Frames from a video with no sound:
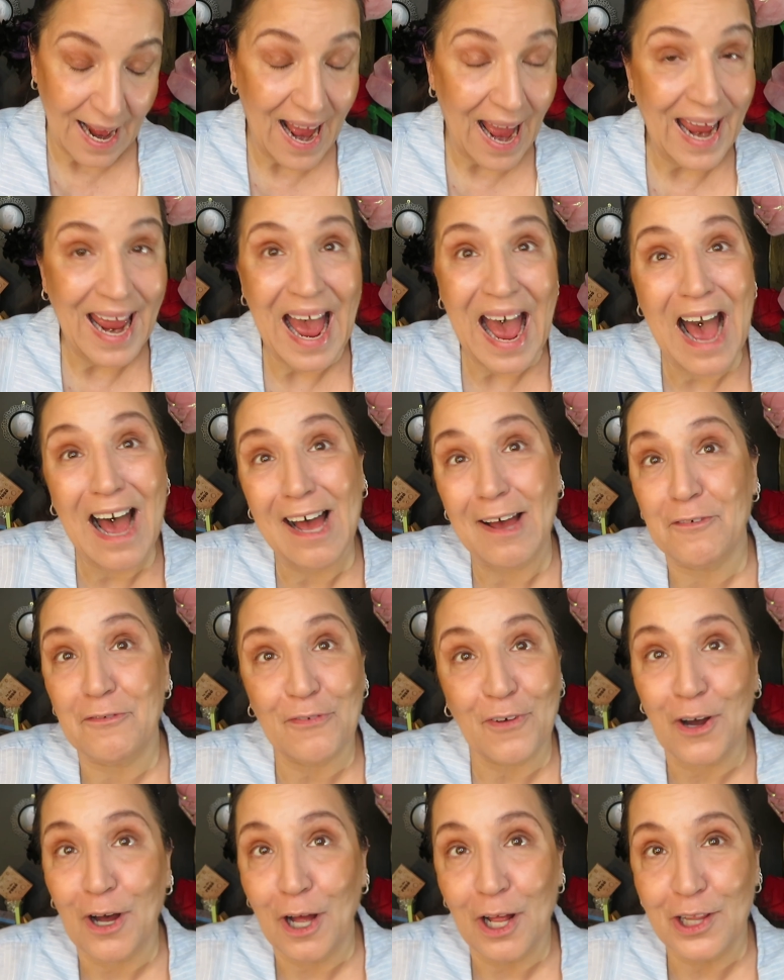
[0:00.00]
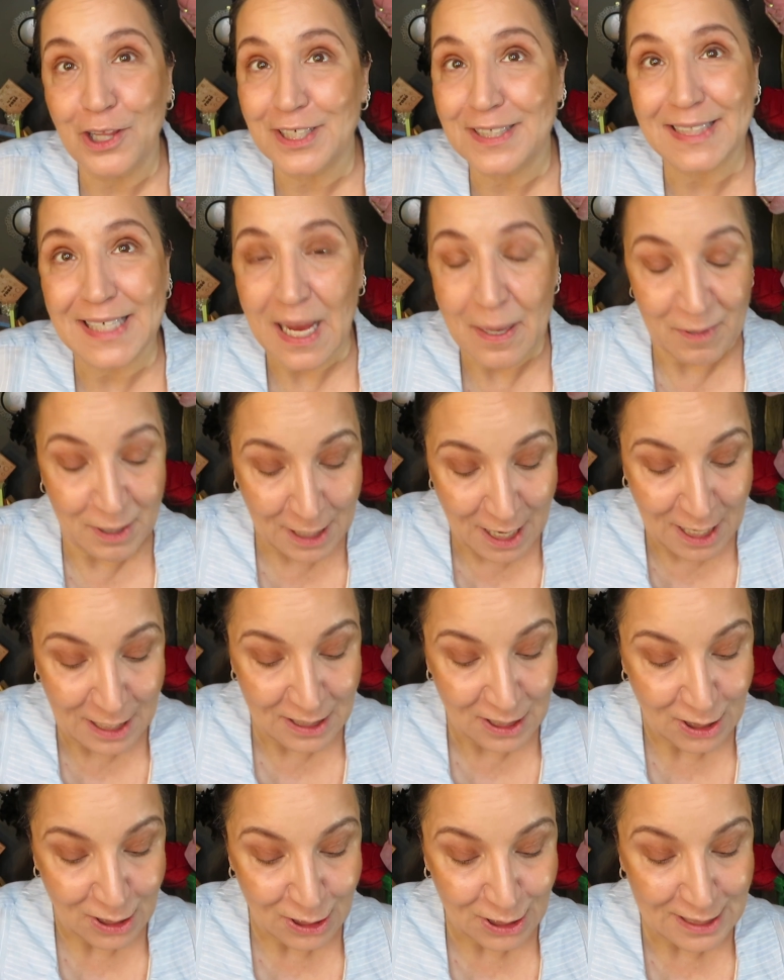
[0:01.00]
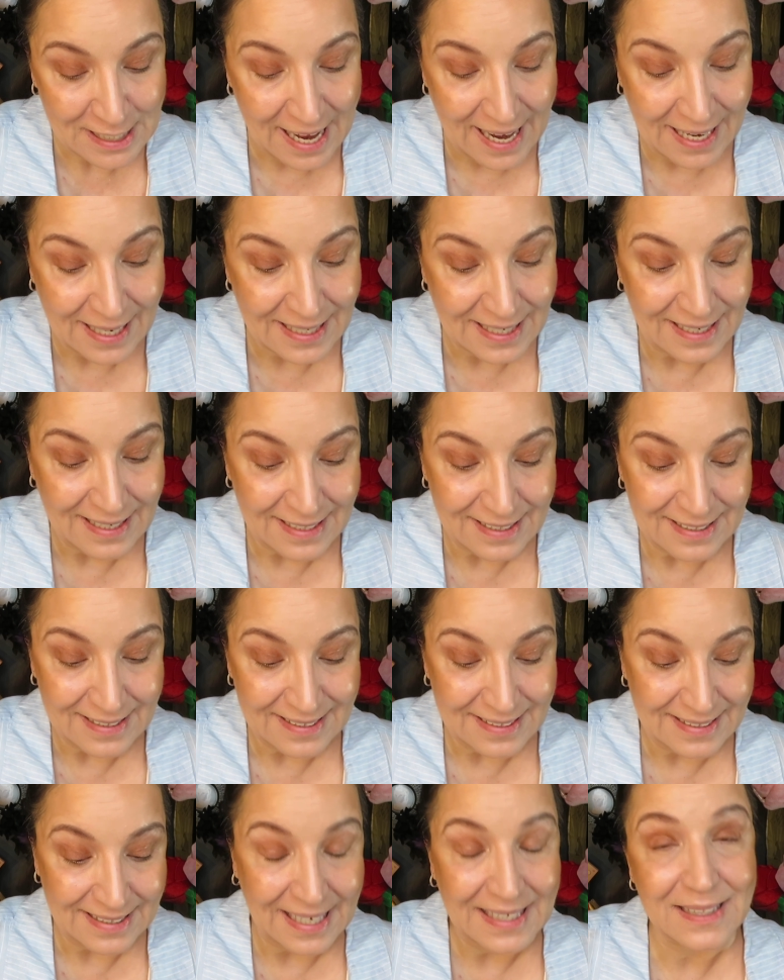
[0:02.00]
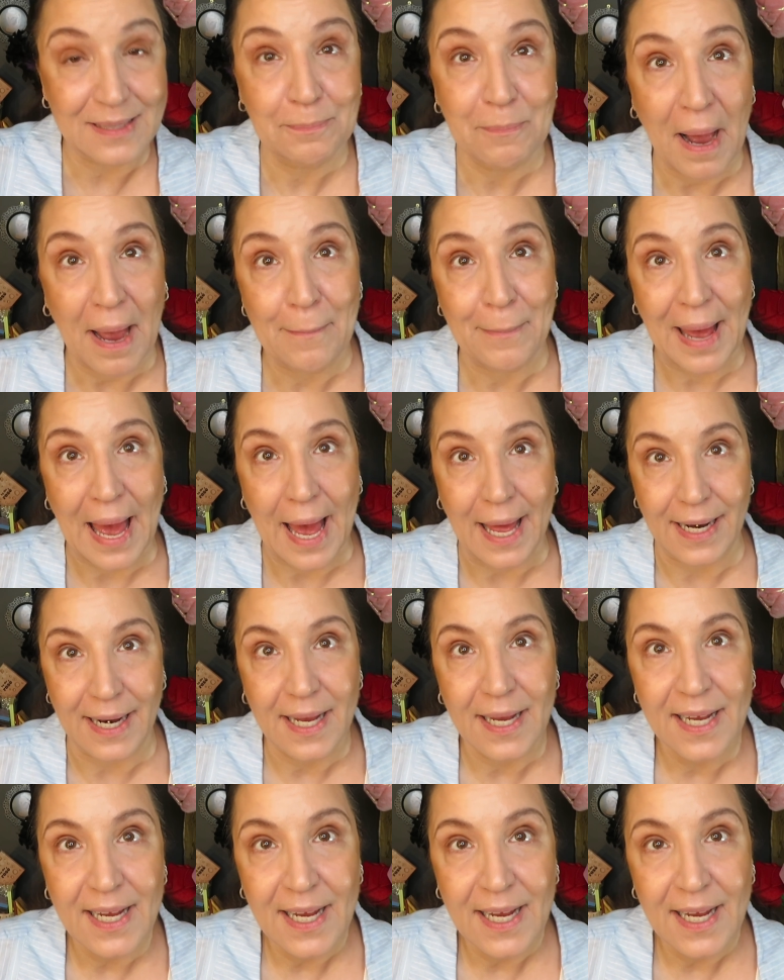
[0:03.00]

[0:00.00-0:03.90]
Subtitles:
I have all the same colors, and that's my bad.